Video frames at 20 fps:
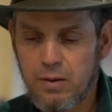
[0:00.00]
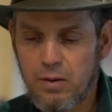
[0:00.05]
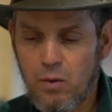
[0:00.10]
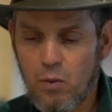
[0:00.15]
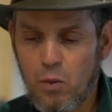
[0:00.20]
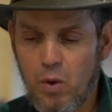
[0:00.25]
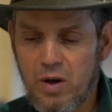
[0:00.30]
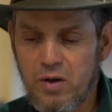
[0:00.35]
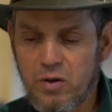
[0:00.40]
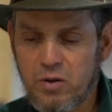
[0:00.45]

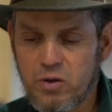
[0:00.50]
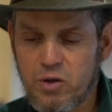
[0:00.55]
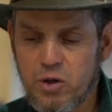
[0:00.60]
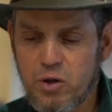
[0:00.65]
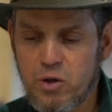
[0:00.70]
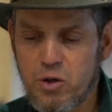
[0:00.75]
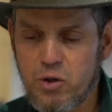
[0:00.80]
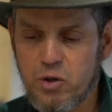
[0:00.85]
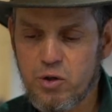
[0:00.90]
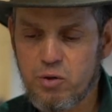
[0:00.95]
why don't
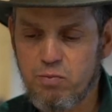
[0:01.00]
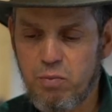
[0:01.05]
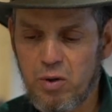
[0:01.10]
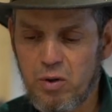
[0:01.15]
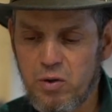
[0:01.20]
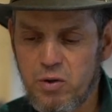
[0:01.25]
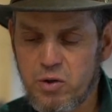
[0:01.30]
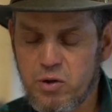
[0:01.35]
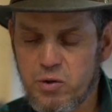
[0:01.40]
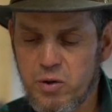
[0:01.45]
you use
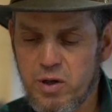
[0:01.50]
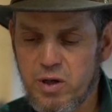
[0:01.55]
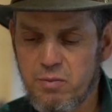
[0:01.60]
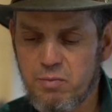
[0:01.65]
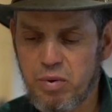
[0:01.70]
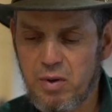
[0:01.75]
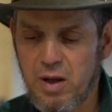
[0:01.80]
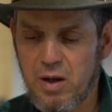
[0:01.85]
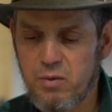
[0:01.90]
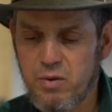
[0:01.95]
blue
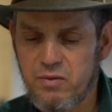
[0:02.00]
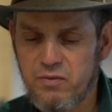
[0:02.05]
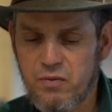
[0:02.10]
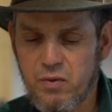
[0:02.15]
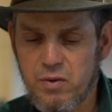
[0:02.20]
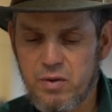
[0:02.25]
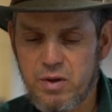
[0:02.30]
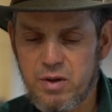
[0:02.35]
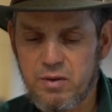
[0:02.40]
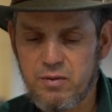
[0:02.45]
treated plywood
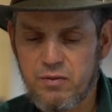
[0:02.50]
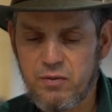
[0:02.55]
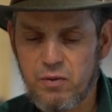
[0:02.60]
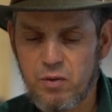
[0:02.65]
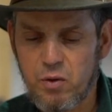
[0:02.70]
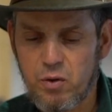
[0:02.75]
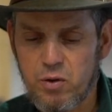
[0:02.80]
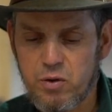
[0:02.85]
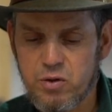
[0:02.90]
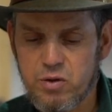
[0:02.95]
for the
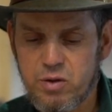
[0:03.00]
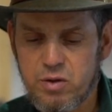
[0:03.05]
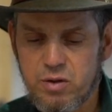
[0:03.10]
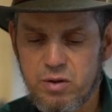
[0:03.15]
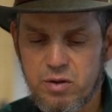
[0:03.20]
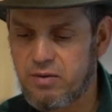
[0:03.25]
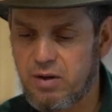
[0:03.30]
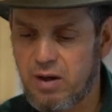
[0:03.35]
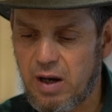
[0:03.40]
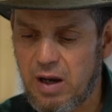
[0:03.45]
floors?
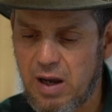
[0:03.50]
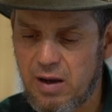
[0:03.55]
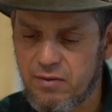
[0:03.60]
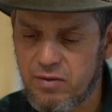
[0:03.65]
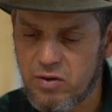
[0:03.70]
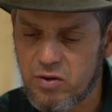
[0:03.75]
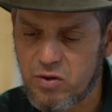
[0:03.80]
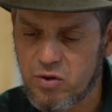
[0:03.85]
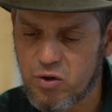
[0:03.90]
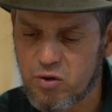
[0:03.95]
I
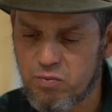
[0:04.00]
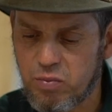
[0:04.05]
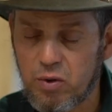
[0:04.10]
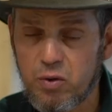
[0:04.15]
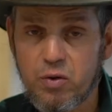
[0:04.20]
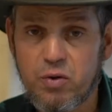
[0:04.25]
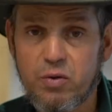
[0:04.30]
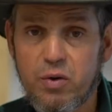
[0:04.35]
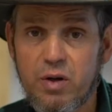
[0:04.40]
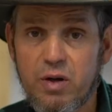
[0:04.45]
haven't used
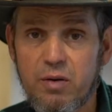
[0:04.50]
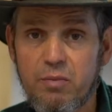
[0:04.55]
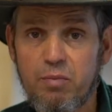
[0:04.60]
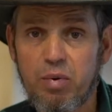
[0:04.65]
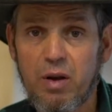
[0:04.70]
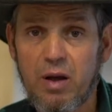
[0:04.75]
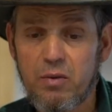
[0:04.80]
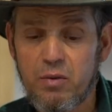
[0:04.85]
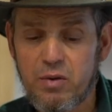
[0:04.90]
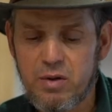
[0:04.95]
blue treated
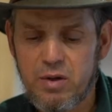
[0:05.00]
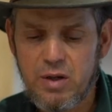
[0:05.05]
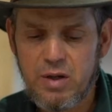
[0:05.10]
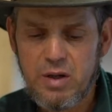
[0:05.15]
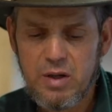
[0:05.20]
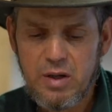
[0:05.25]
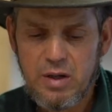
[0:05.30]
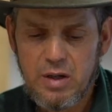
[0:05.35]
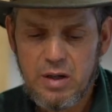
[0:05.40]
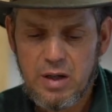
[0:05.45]
plywood.
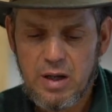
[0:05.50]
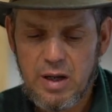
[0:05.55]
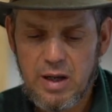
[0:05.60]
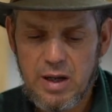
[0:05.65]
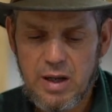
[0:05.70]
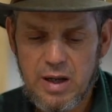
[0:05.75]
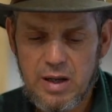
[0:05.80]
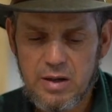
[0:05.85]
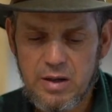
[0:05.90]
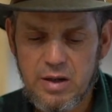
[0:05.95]

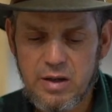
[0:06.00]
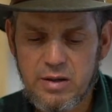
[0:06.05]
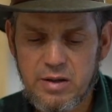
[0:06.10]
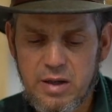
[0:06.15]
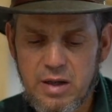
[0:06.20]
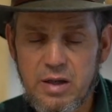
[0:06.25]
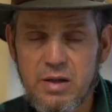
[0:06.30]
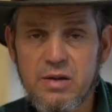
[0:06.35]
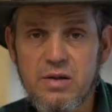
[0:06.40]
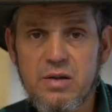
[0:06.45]
And in
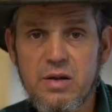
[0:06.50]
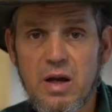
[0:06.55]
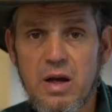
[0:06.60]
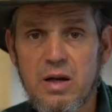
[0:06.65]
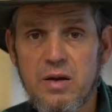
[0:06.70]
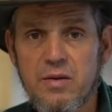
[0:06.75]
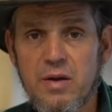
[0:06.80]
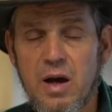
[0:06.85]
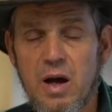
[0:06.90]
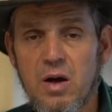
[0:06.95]
the
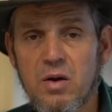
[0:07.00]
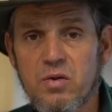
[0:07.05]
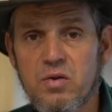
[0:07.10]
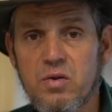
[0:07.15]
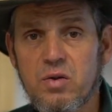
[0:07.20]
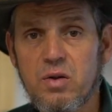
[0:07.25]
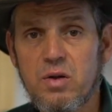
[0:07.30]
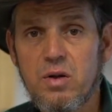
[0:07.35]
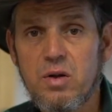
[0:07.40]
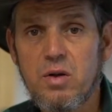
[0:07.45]
inside of the
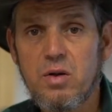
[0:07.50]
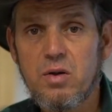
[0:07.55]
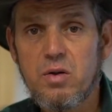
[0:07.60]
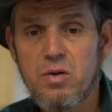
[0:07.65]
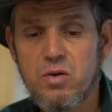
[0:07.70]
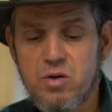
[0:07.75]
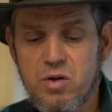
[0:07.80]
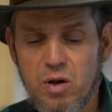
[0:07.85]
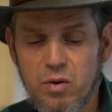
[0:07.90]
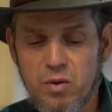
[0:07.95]
house,
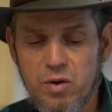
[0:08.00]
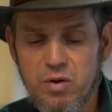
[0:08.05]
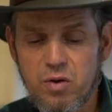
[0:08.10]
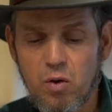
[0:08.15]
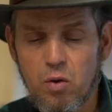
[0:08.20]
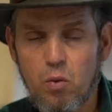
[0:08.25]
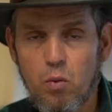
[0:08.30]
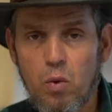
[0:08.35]
you generally don't